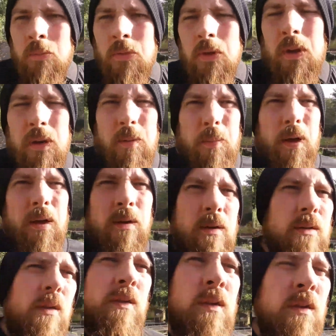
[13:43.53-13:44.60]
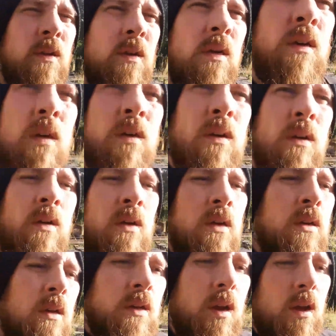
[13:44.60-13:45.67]
I'm thinking about
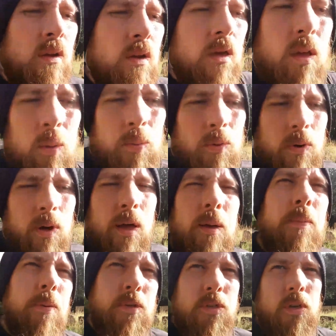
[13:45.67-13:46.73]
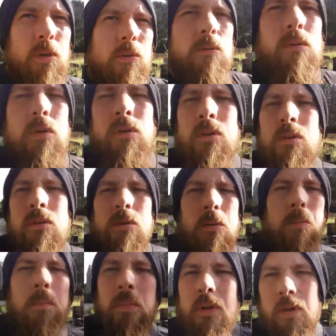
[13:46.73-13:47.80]
you know, like I put episode
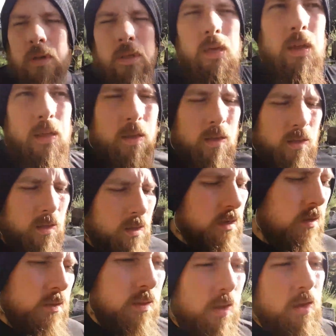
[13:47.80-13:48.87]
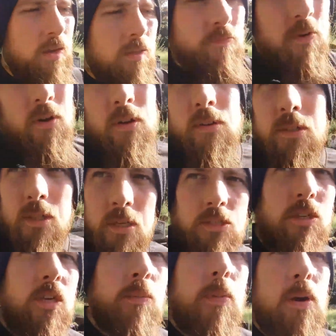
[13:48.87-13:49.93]
number, yeah, yeah, yeah, daily vlog
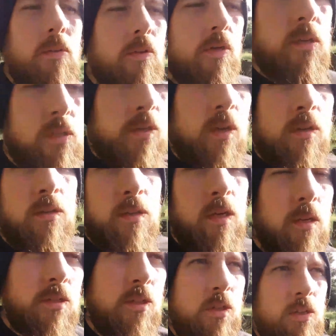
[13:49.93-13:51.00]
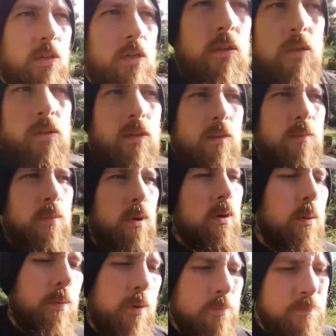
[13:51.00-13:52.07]
slash eBay reseller slash
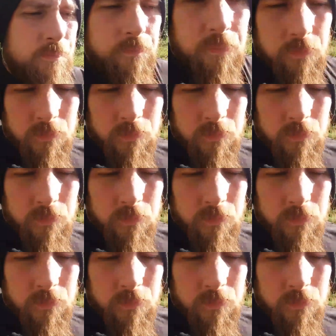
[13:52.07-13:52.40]
blah blah.